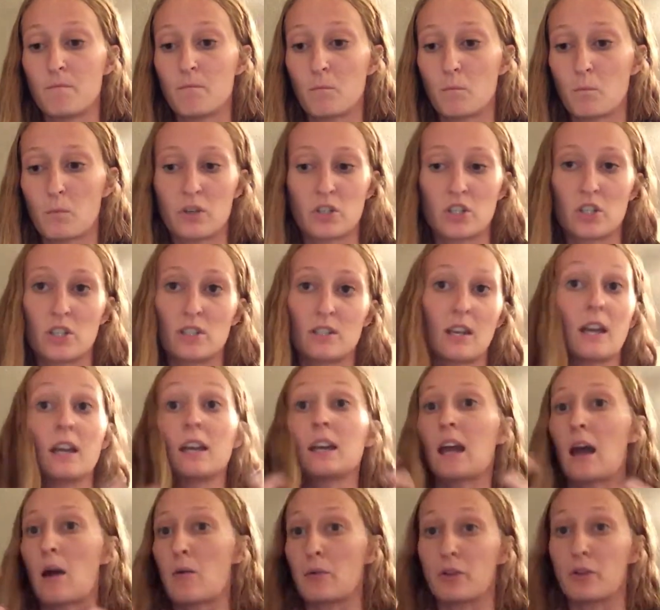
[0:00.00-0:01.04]
which is like
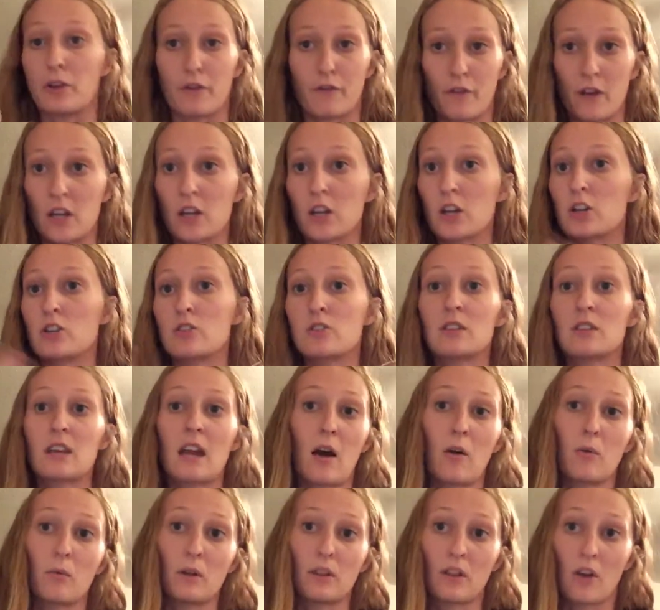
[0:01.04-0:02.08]
count with your fingers,
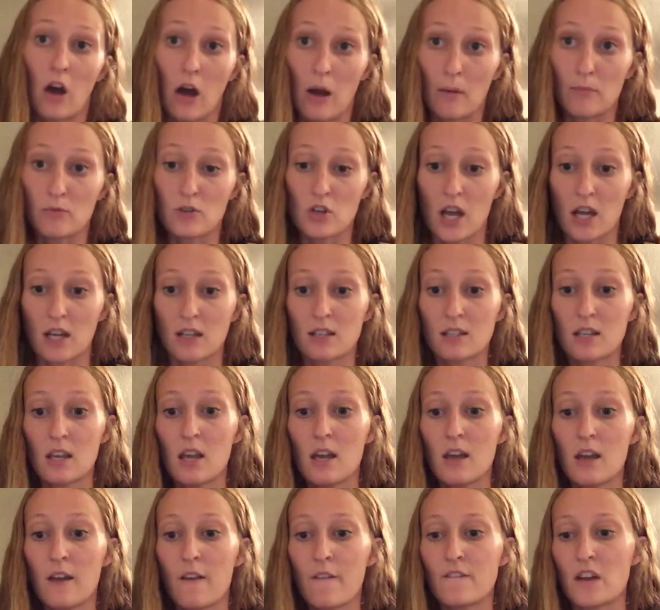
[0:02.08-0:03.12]
count with objects.
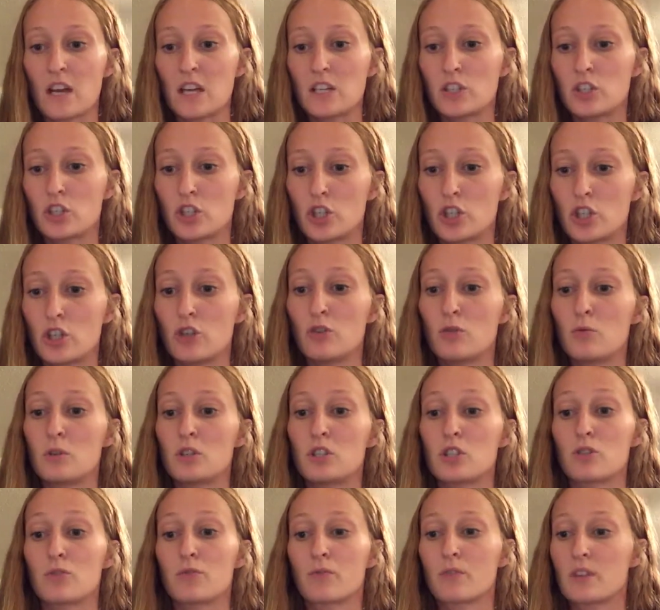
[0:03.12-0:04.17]
Phase 2, which
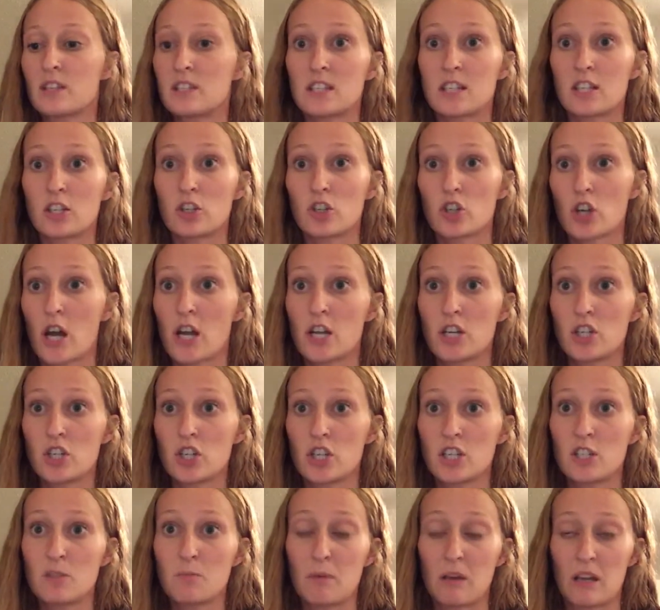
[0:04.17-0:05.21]
is reasoning
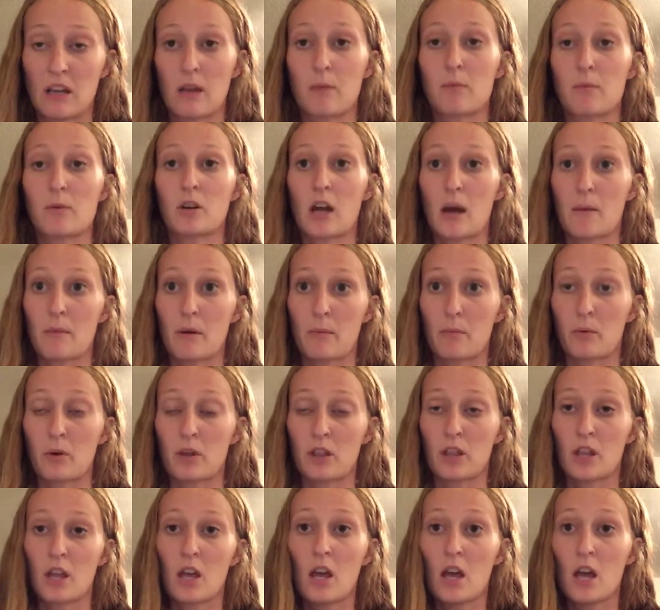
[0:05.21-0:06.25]
strategies, being able to come up
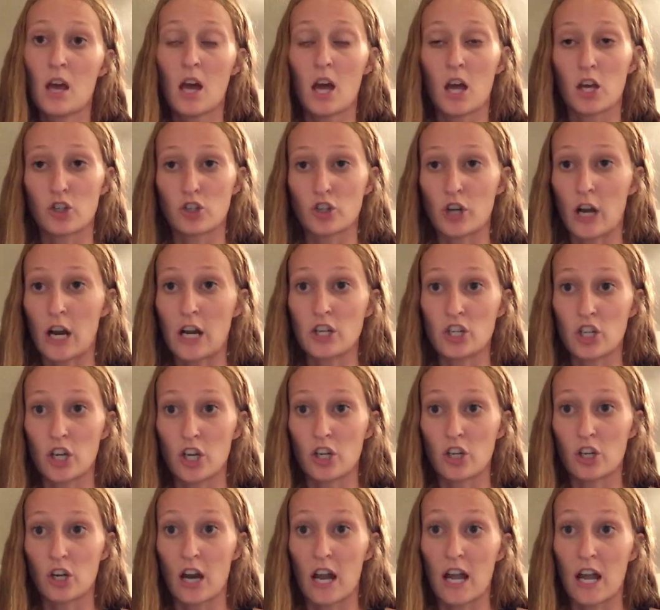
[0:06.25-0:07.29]
with a strategy in
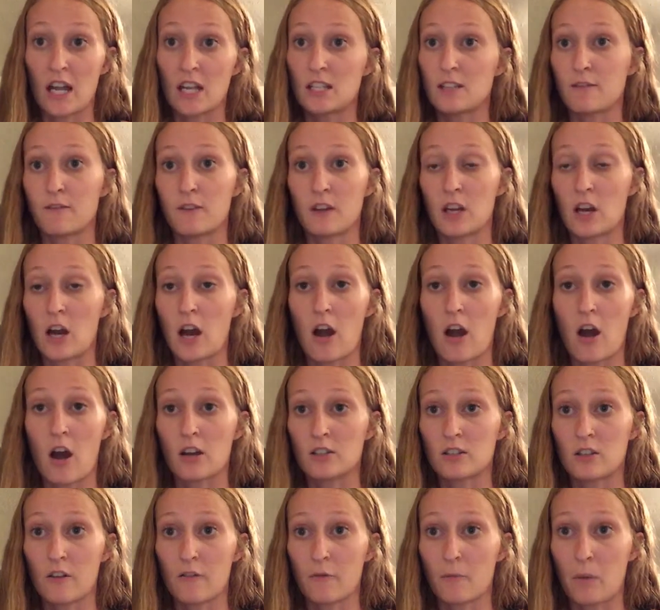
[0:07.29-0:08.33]
your head to figure out how to
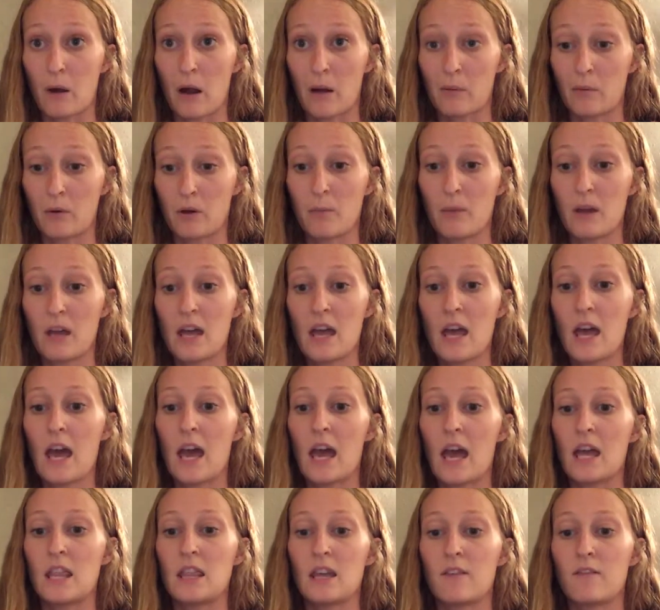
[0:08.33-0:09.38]
solve a problem.
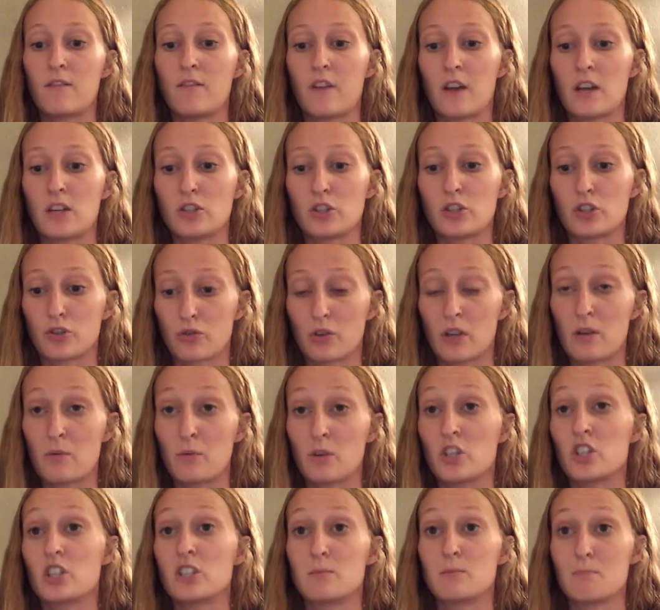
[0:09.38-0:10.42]
And then phase 3,
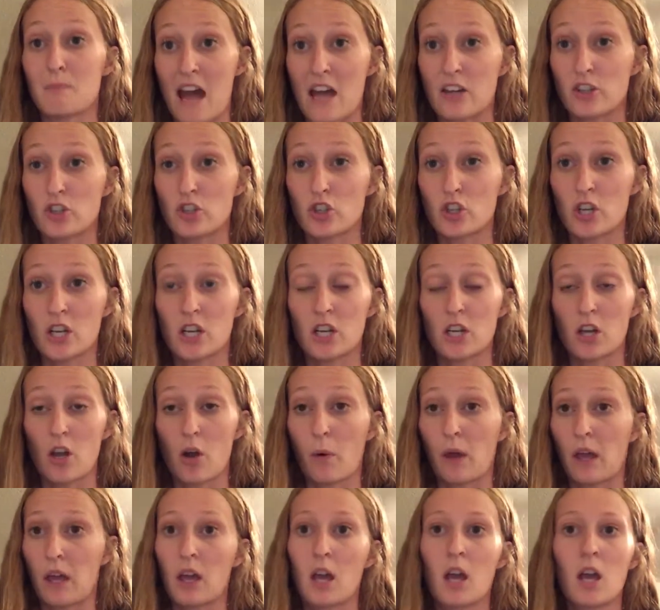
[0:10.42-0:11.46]
which is mastery,
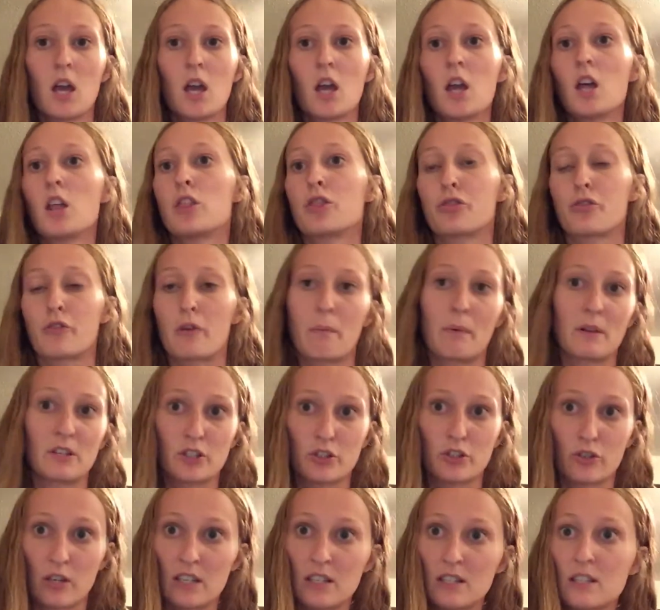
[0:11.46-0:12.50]
knowing 3 plus
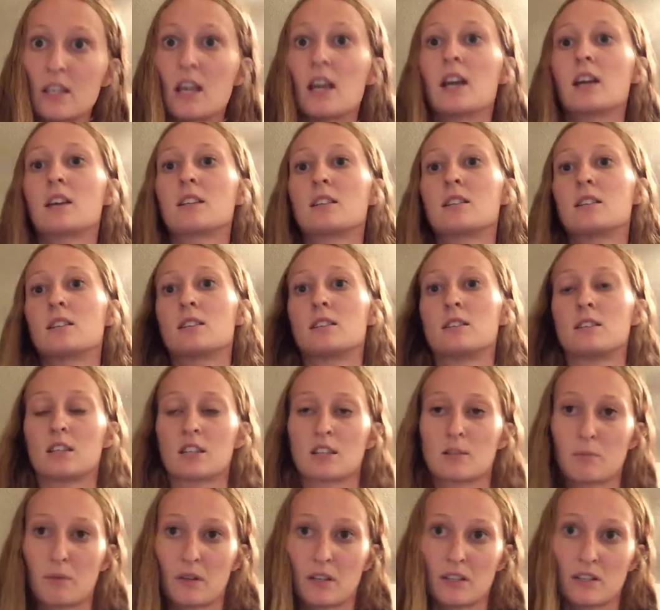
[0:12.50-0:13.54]
3 is 6, 6
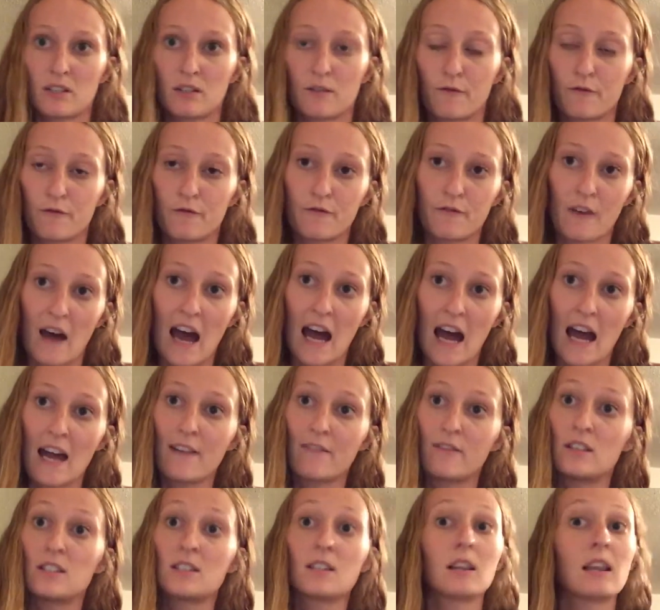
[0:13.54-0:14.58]
plus 5
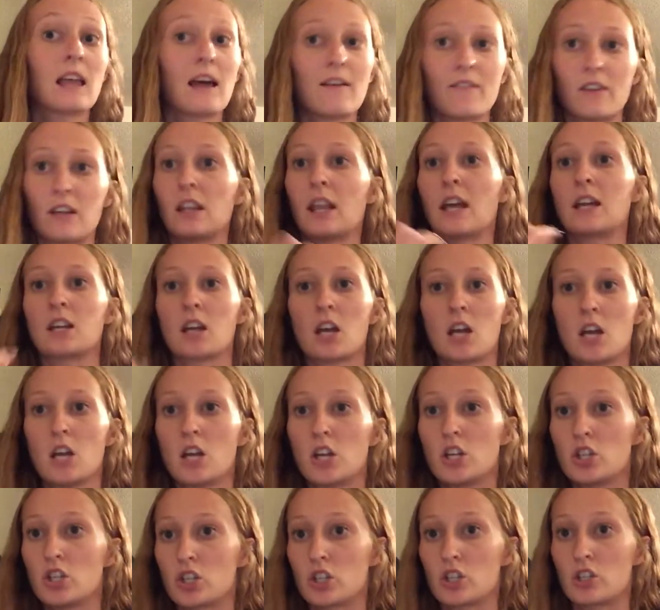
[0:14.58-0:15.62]
is 11, like
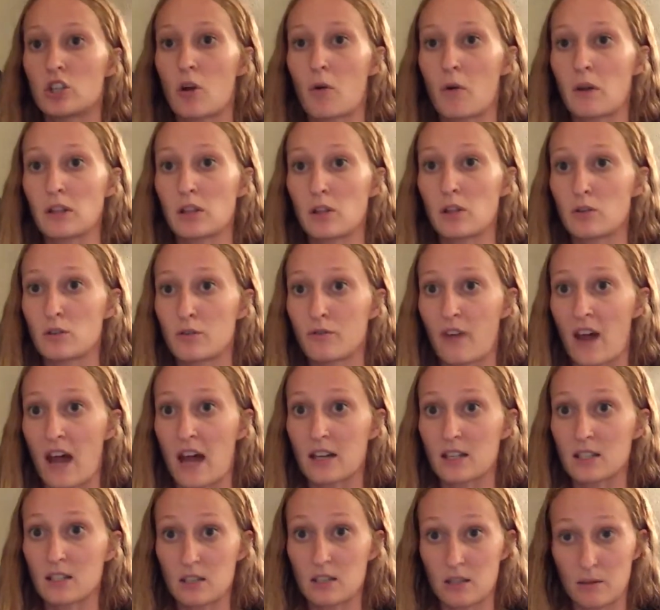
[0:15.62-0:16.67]
just knowing those
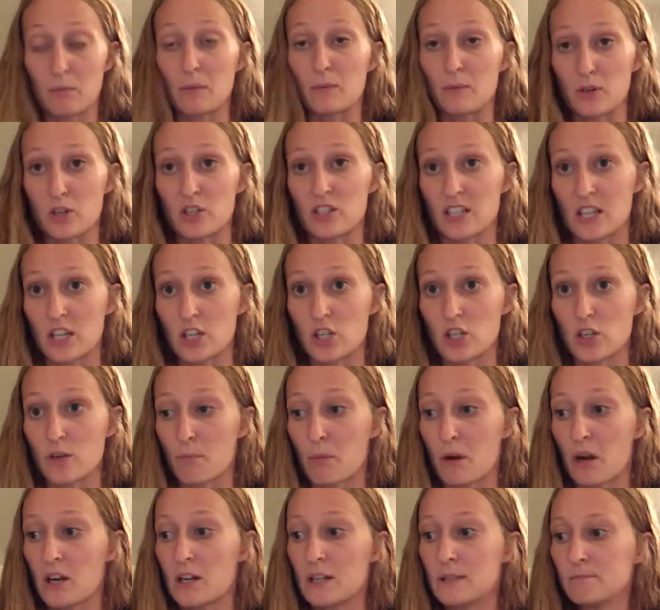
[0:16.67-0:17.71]
facts, the memorization
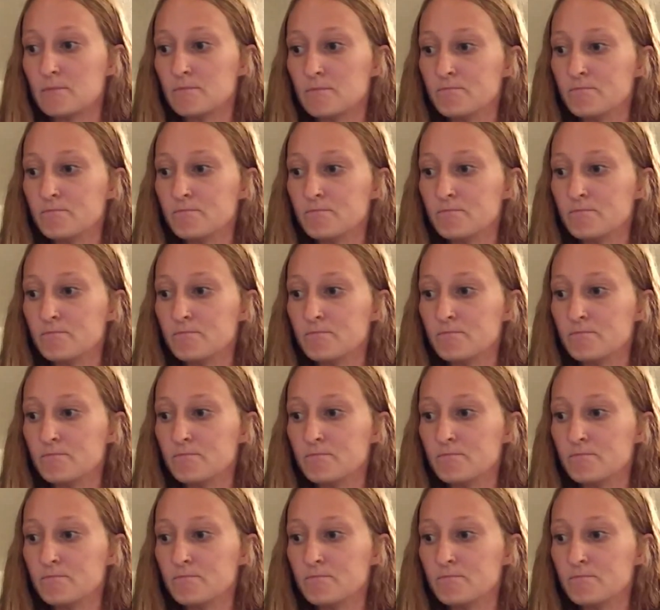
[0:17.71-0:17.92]
part.